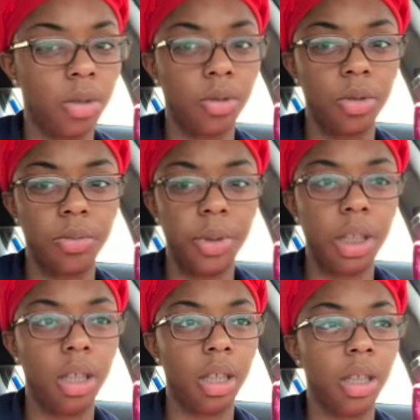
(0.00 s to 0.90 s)
social
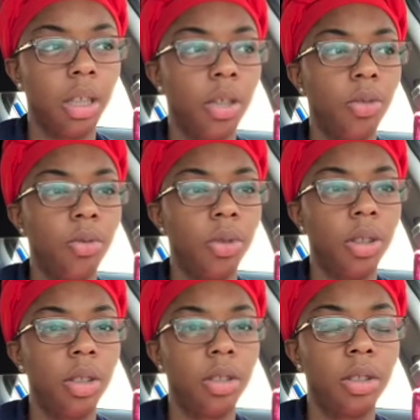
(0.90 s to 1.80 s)
media,
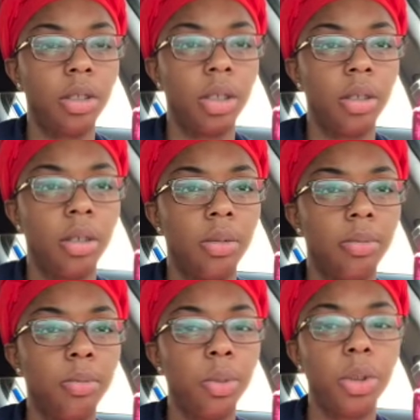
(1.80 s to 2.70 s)
doing this
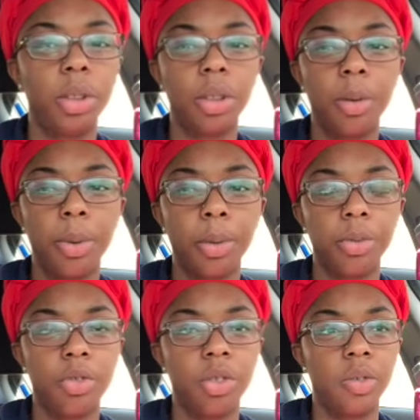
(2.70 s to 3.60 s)
book, A
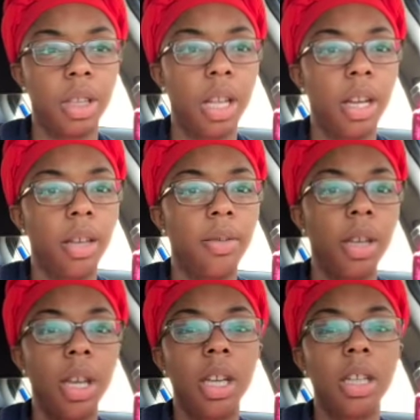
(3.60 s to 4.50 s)
Purpose-Driven Life,
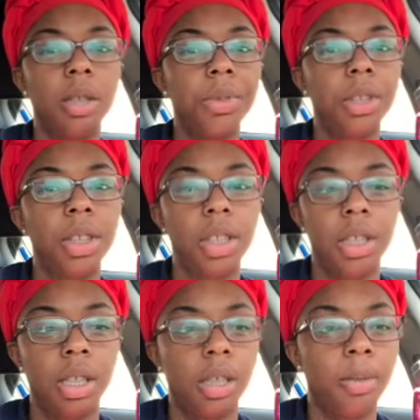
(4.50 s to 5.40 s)
coming to the
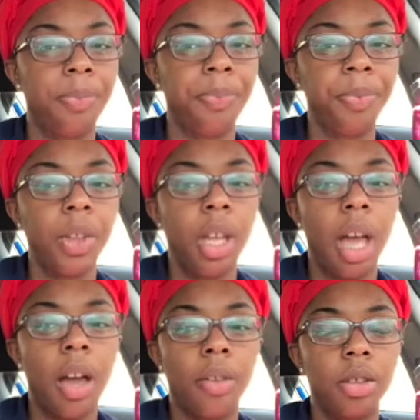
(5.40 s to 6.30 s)
gym,
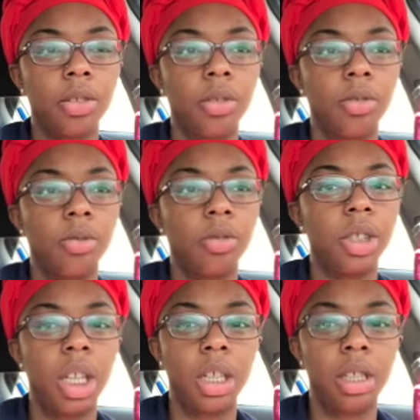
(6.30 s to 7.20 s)
I've also
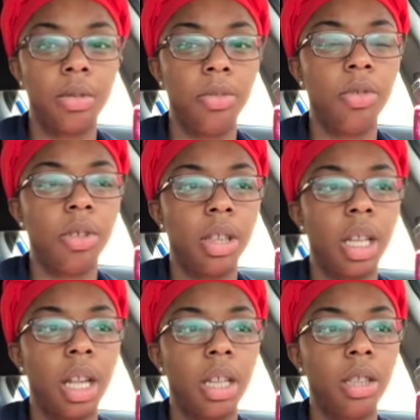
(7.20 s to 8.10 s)
changed the music
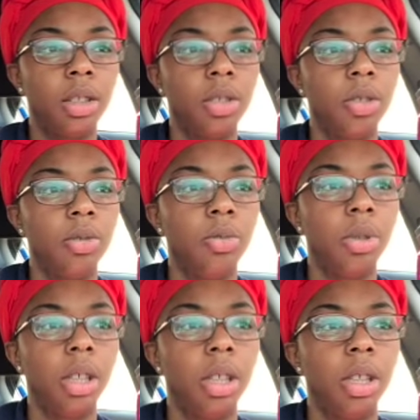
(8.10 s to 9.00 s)
that I listen to,
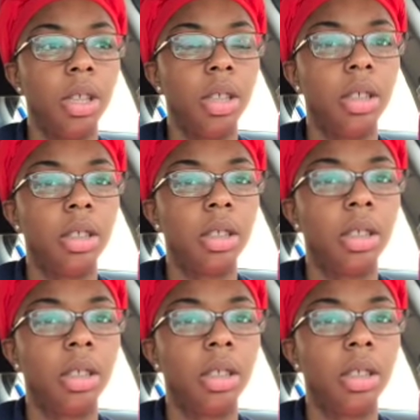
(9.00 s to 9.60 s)
because